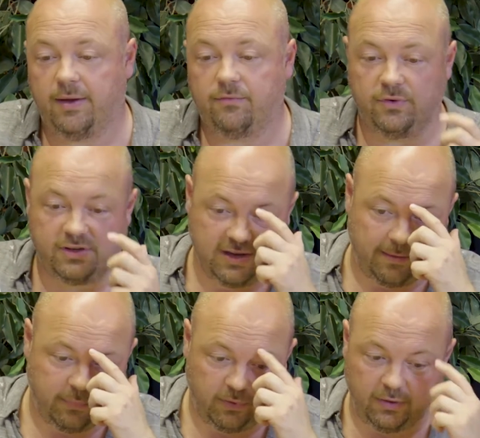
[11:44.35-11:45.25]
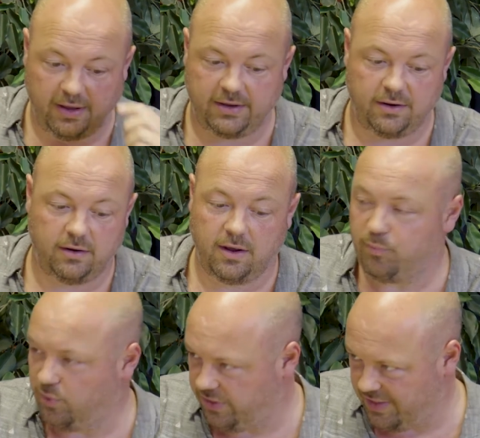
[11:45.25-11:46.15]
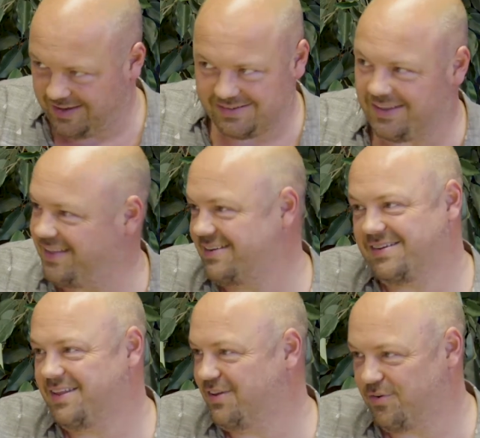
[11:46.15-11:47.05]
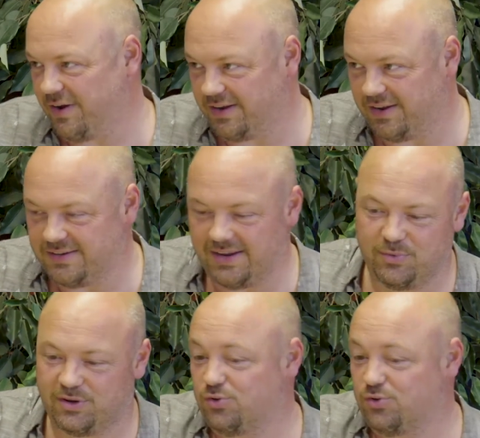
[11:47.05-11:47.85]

for example, and her Library of Things. I think that's another cracking idea. We could